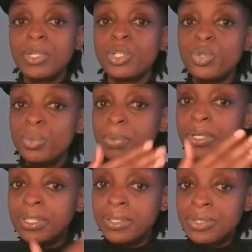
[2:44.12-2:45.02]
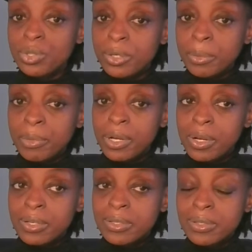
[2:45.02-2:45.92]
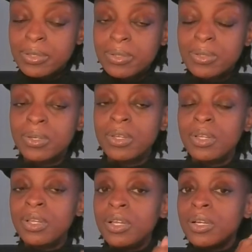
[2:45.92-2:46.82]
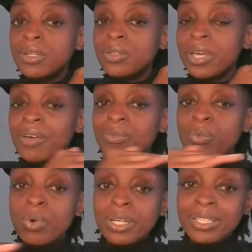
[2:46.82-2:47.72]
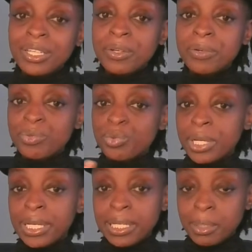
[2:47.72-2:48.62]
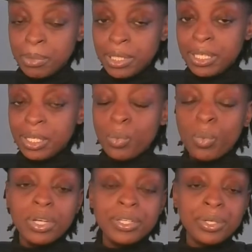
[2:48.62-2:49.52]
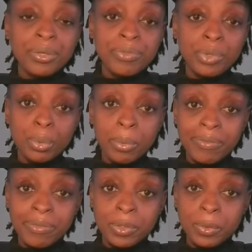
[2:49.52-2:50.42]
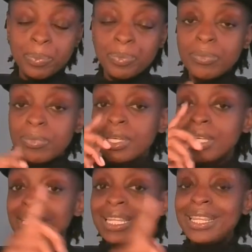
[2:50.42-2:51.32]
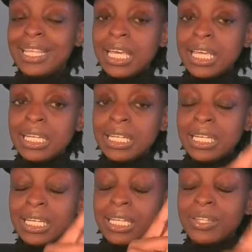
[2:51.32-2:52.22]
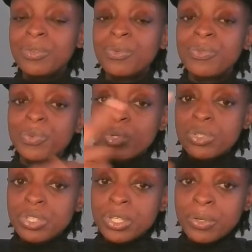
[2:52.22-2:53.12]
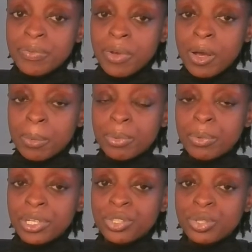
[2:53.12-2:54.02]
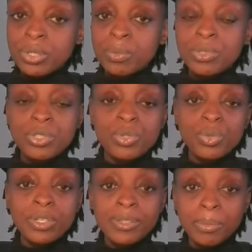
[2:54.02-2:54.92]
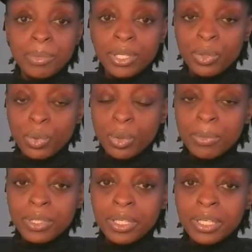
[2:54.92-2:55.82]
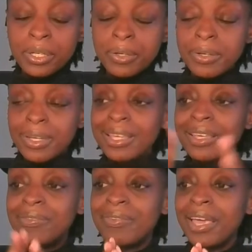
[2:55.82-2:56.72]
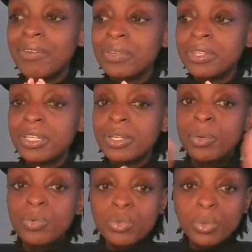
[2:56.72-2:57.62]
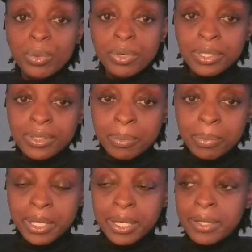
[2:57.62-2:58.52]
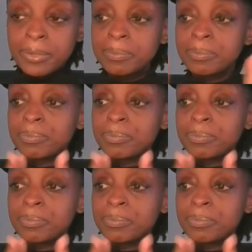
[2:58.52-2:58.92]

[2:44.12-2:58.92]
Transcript: you put in the startup costs, you have 1 year of training, meaning 1 year of no revenue. Then the first year of operation, which is going to be a normal year, if everything goes according to plan,